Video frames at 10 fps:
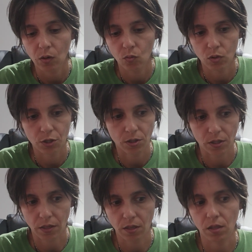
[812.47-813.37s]
Which is,
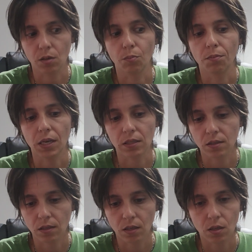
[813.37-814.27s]
I think, the best
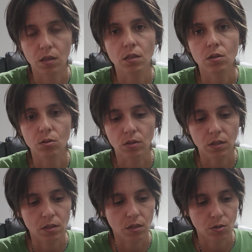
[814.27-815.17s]
thing you can do in
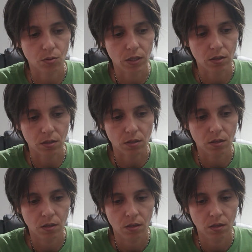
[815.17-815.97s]
this situation.